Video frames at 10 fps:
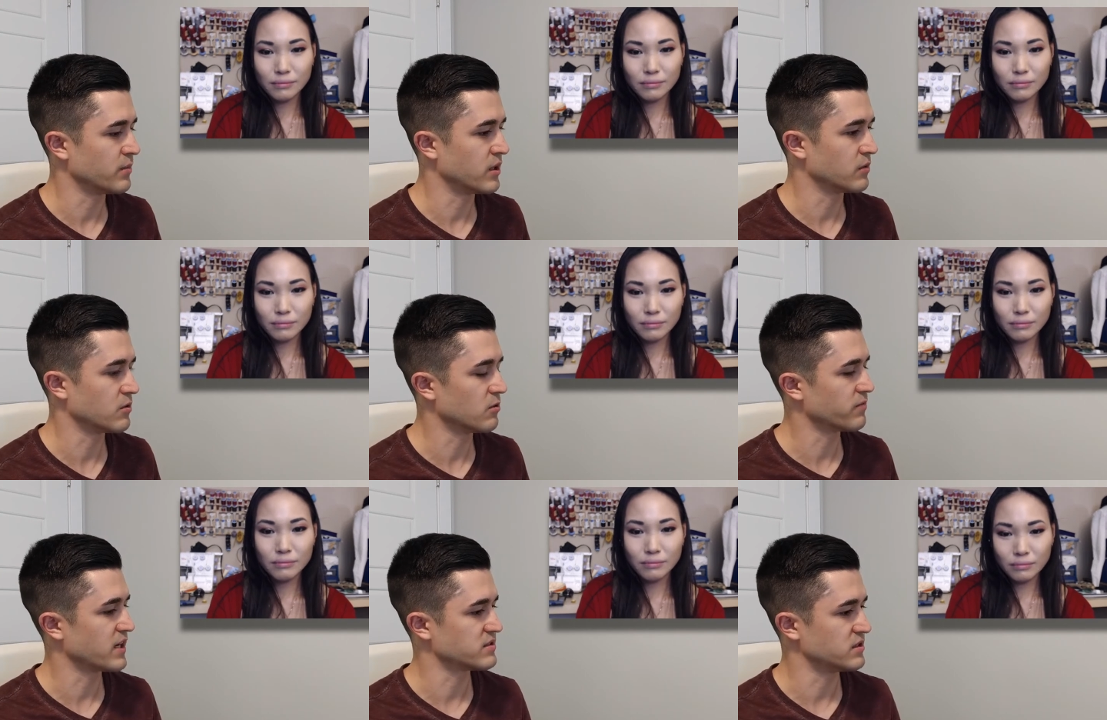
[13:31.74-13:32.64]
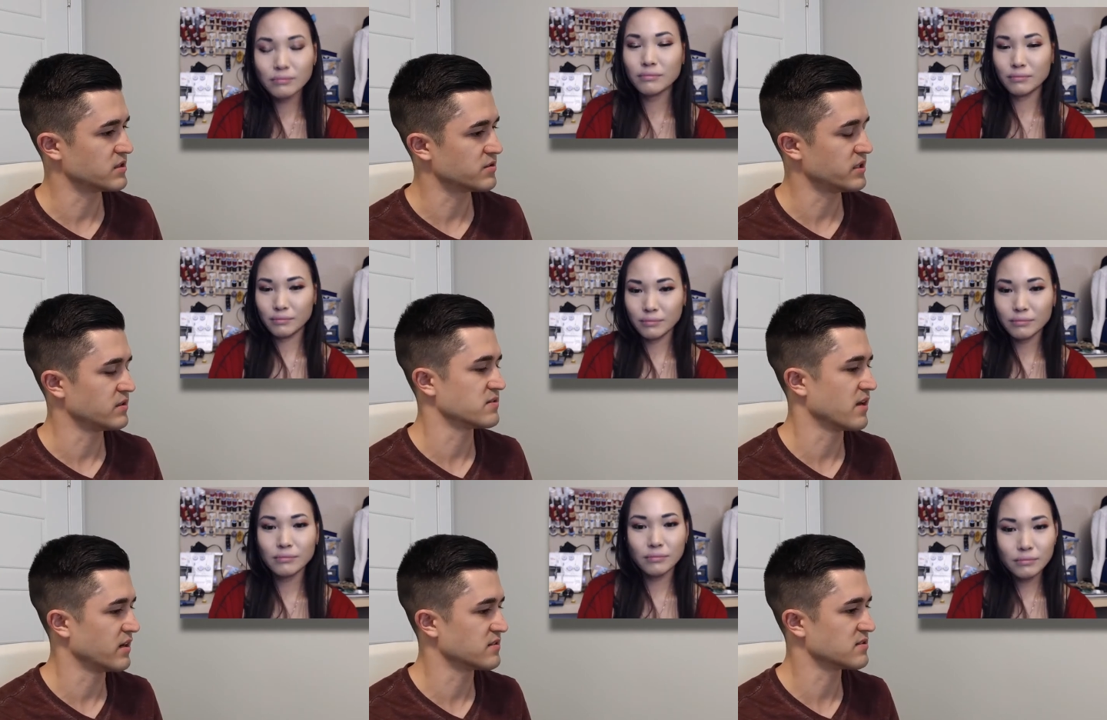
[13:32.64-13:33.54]
Speaker 1: about the whole fashion industry and
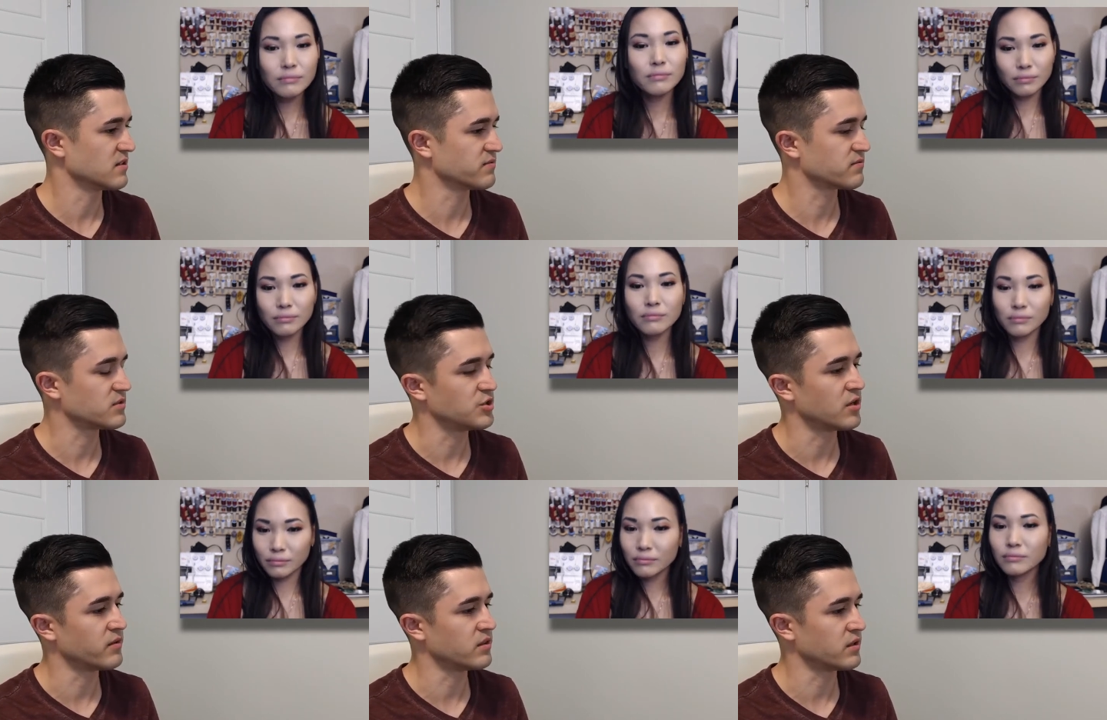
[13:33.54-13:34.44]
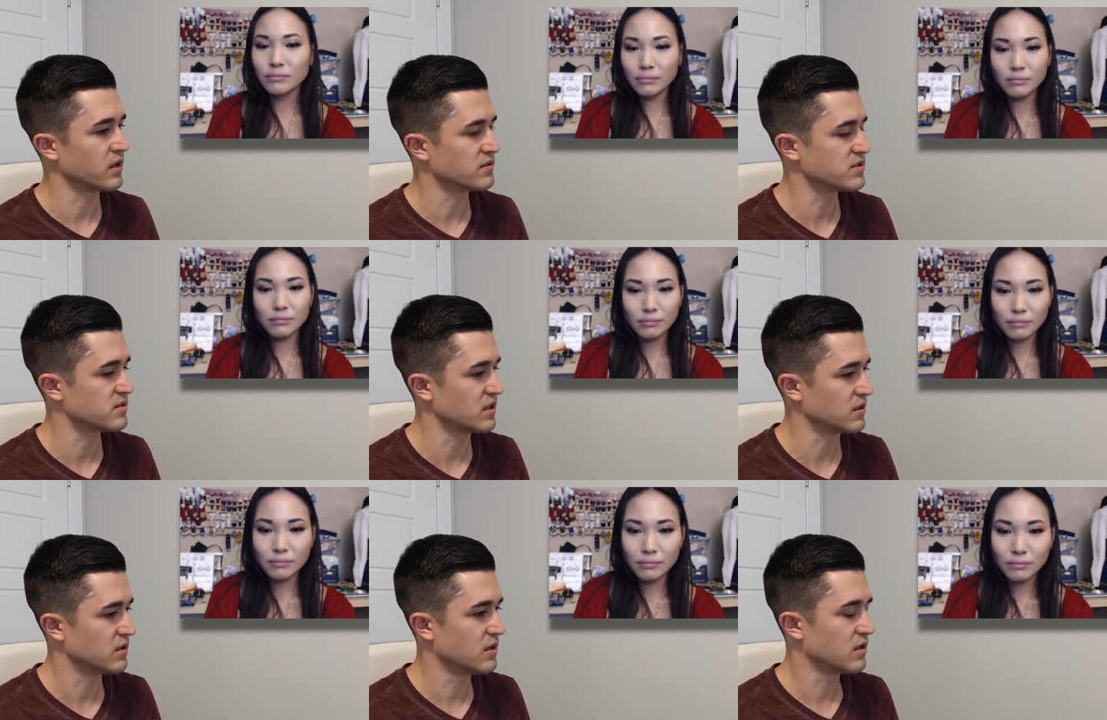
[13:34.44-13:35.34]
design and stuff. Did you have anything else that
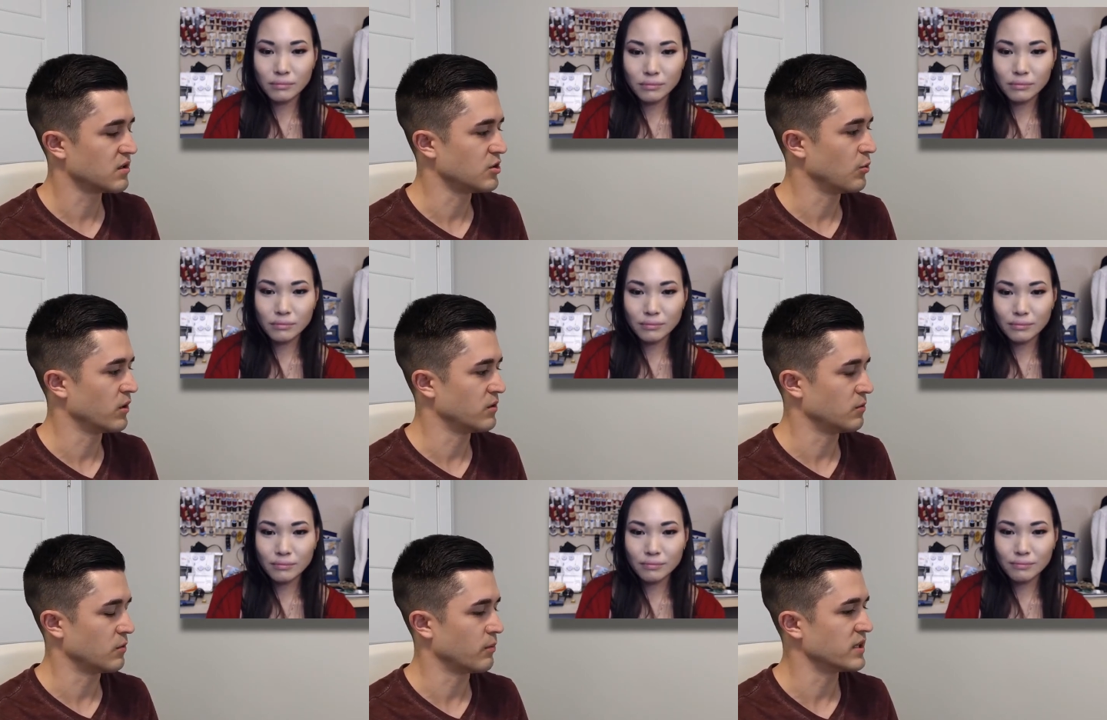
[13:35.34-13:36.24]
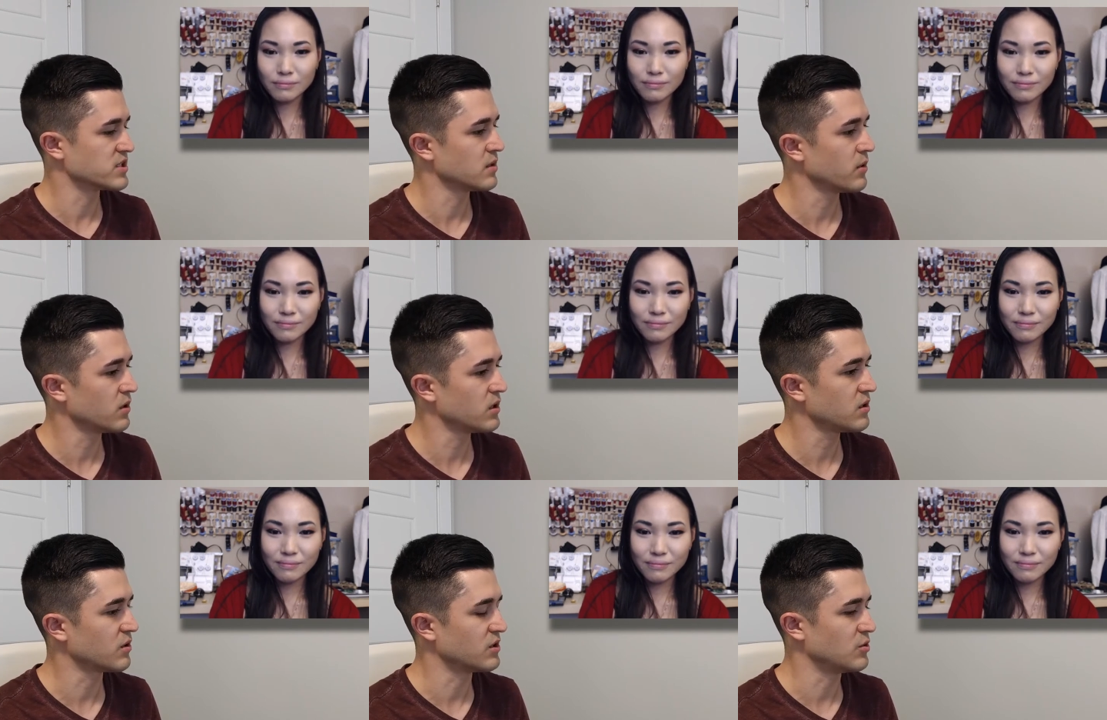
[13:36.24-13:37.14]
you want to mention about it,
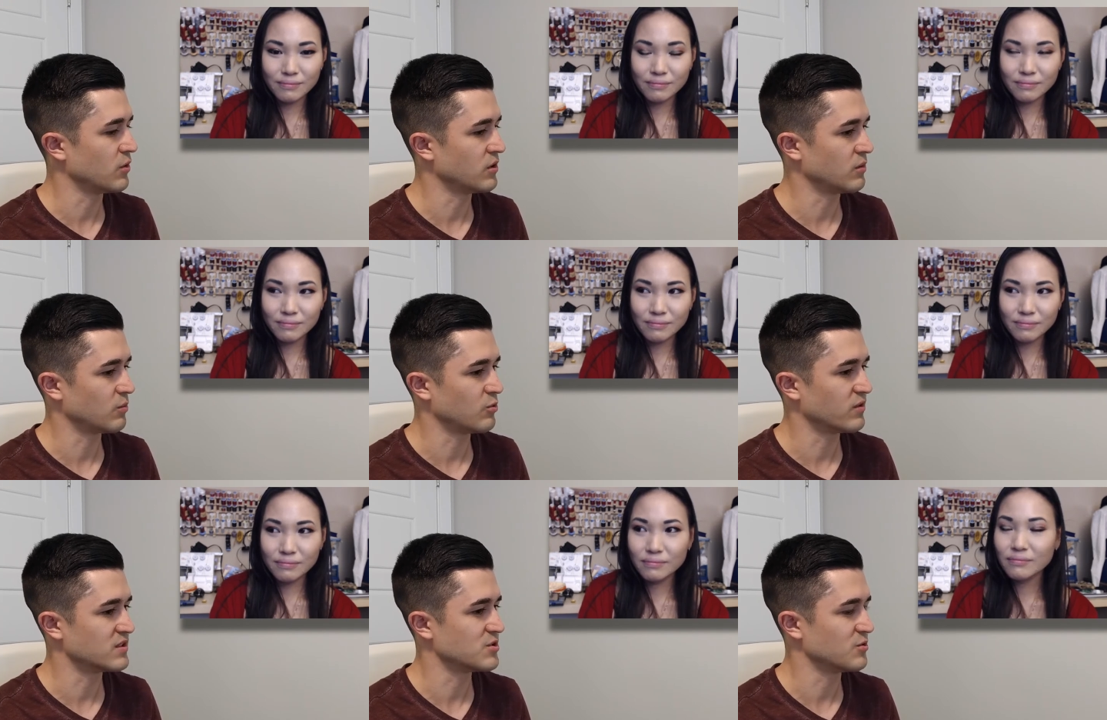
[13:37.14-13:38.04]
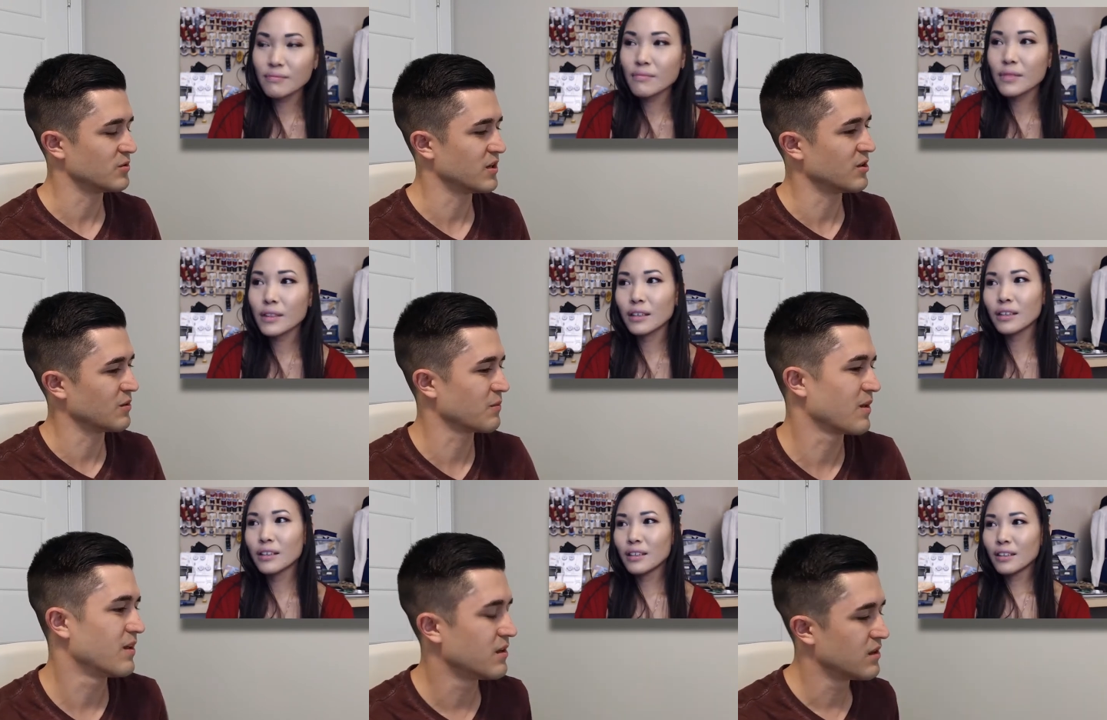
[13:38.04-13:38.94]
or do you want to move on to another
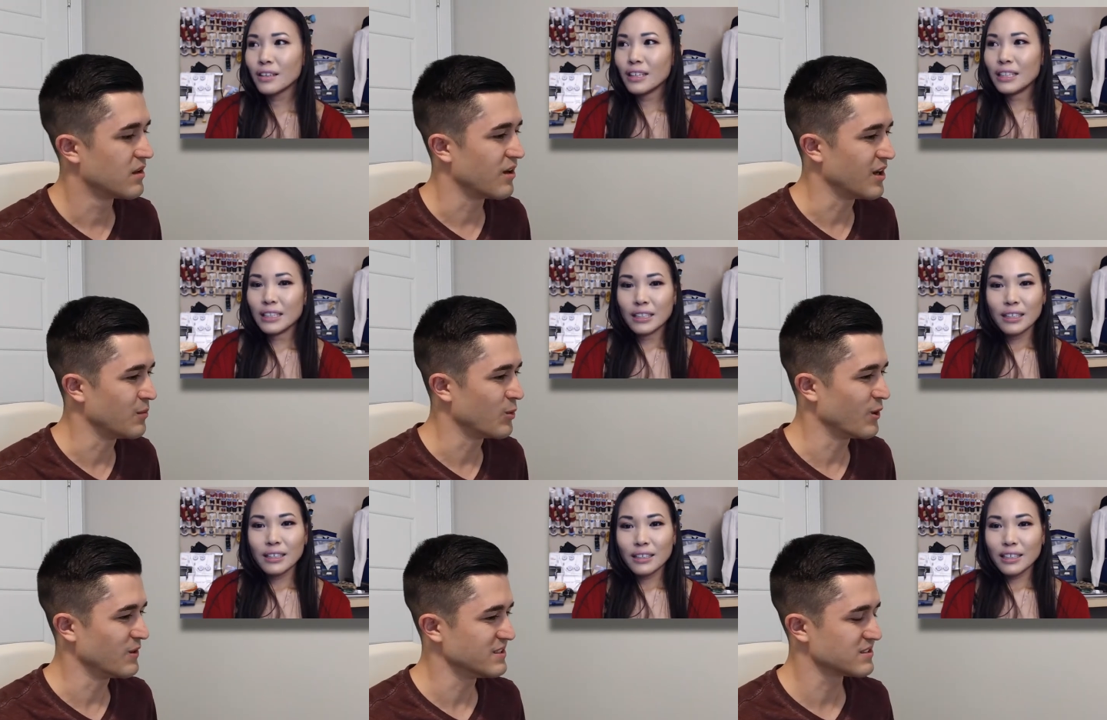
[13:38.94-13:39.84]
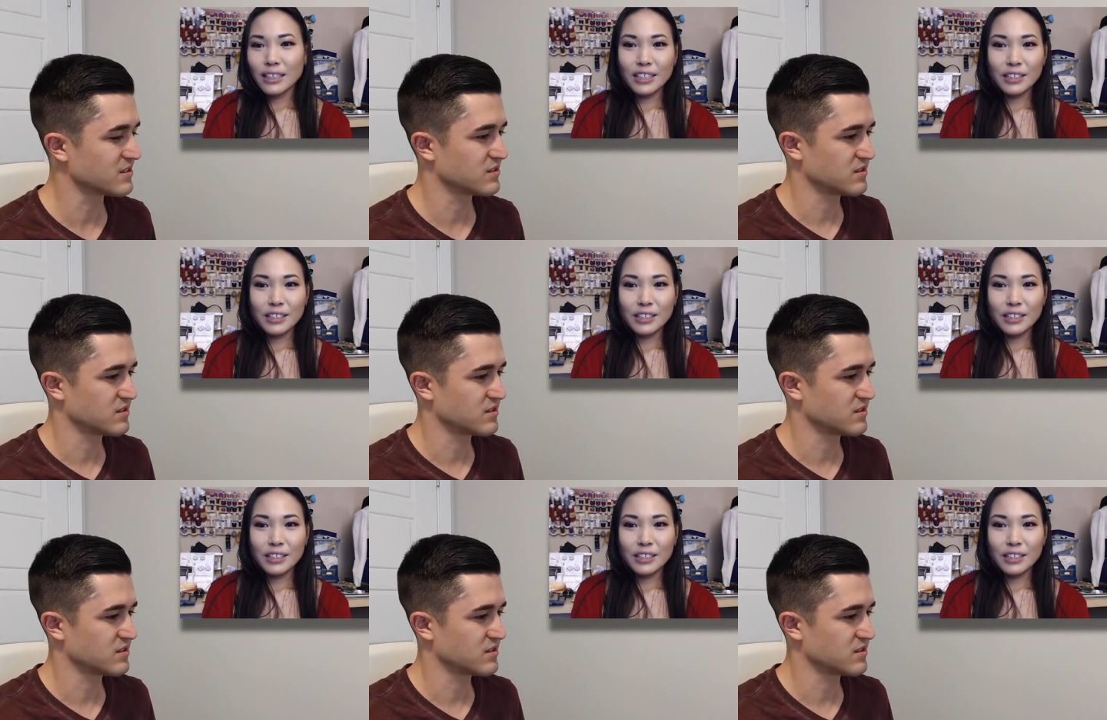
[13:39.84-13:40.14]
item on our uh, list?